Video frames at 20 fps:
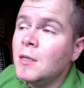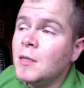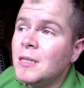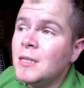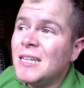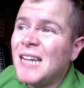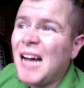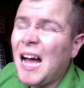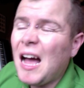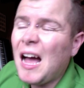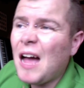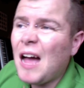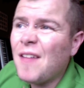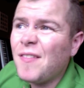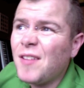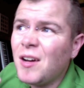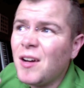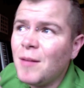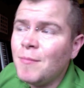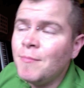
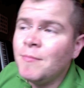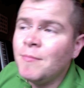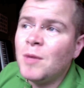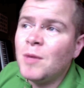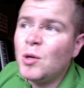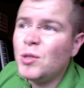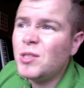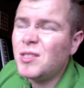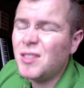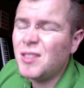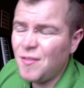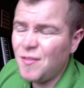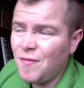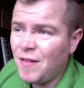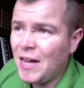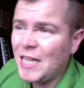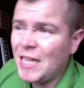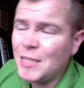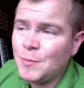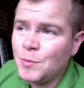I've got the
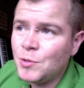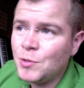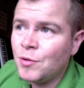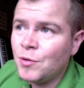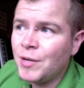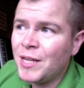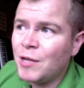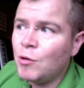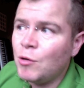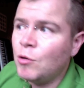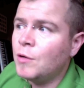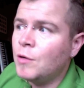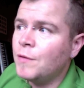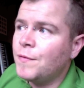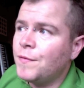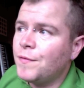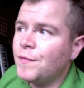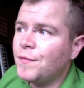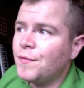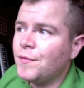vast majority
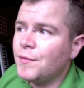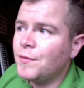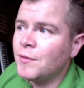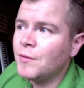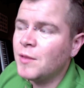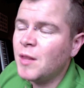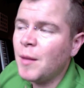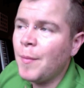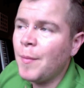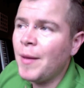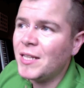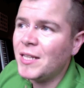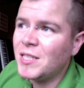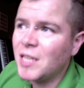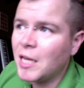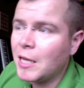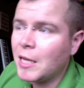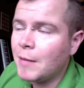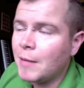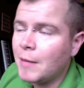of the
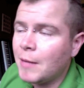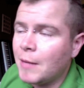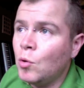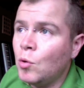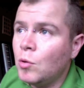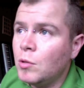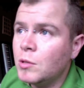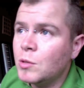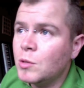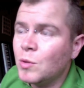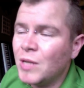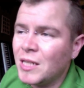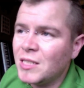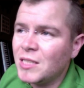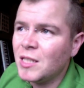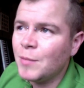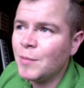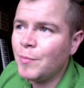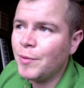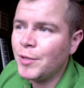basic molds. When I
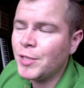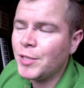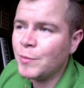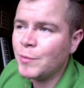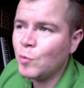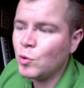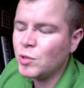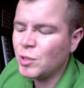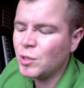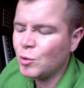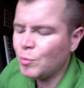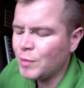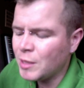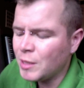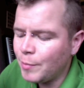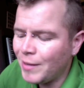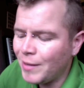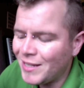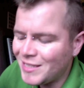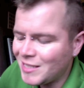say the basic molds, I don't mean
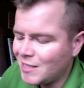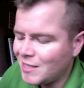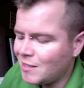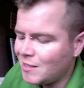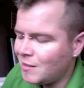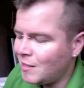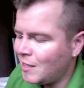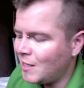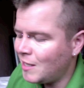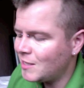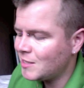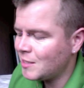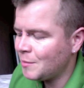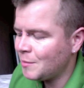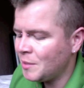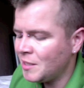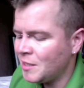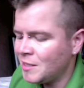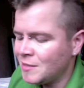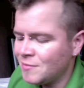the basic class. I
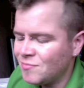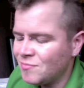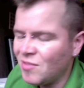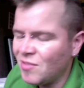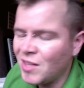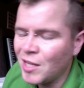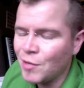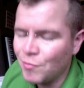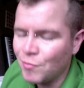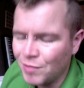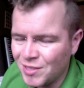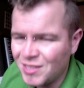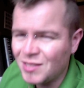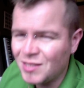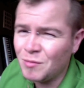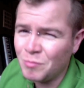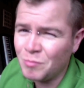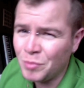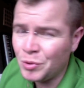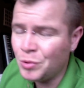mean the
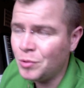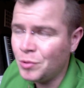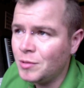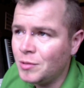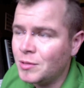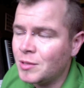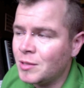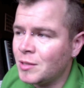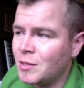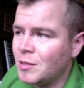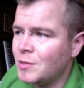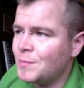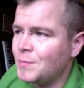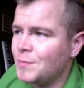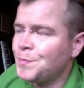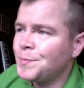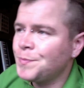original mold, you know?